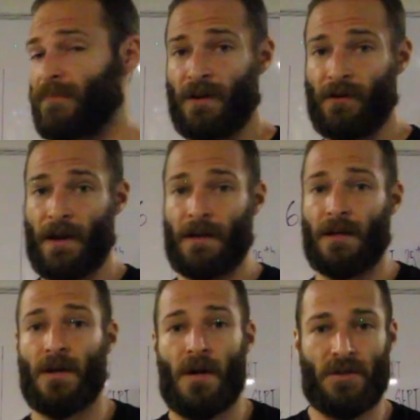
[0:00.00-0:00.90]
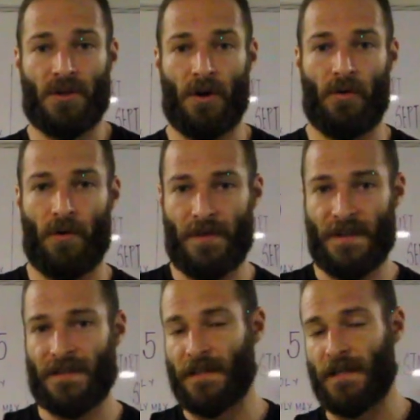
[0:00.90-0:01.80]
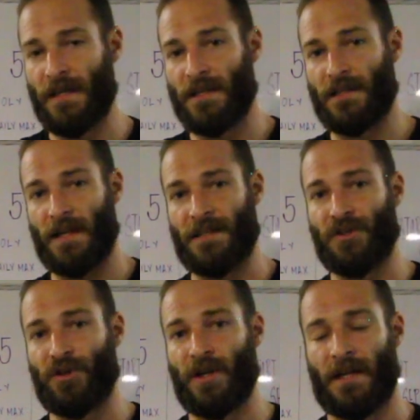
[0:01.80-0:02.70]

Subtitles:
All right. So this is essentially